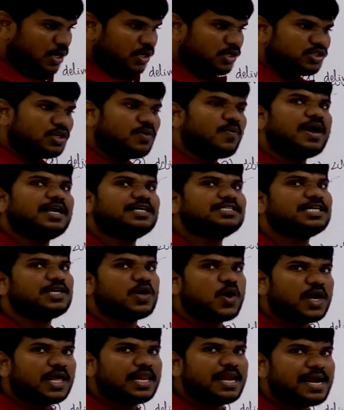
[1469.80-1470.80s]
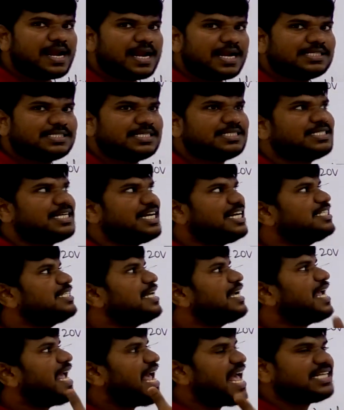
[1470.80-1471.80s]
So what is the nodal analysis? It's
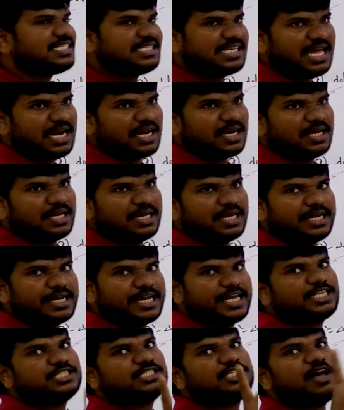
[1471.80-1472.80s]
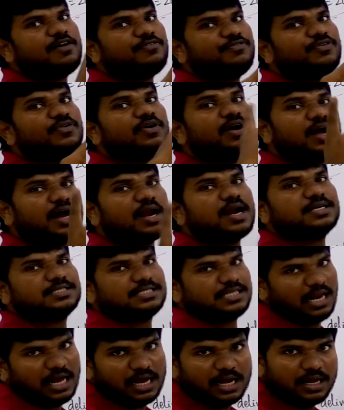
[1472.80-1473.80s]
a KCL, Kirchhoff currents
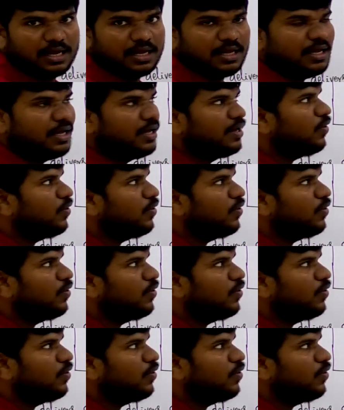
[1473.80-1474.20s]
law.